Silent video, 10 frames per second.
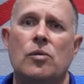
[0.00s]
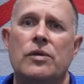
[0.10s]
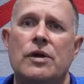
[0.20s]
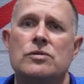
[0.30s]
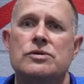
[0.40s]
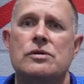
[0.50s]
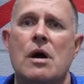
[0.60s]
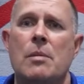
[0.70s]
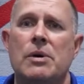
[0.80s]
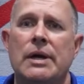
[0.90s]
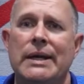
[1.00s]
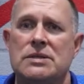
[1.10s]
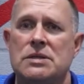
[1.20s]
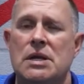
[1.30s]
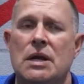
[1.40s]
with those trauma
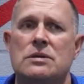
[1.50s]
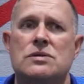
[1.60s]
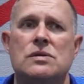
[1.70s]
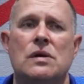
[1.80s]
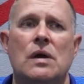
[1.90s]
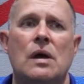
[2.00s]
incidents.